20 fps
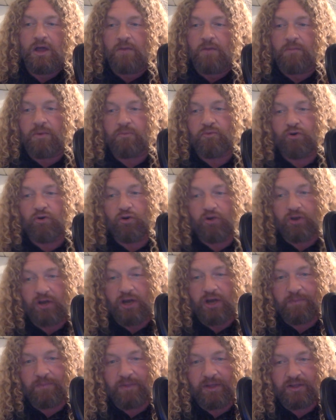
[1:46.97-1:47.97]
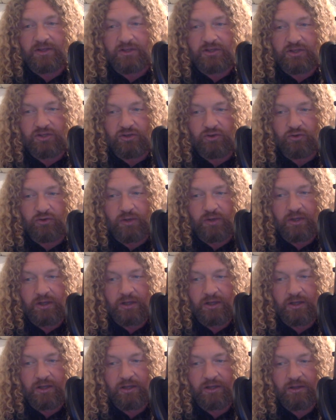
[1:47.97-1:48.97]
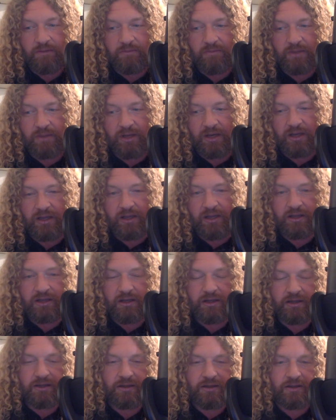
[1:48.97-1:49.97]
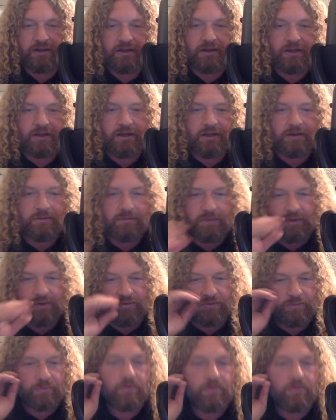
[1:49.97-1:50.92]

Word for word: but broken up into many different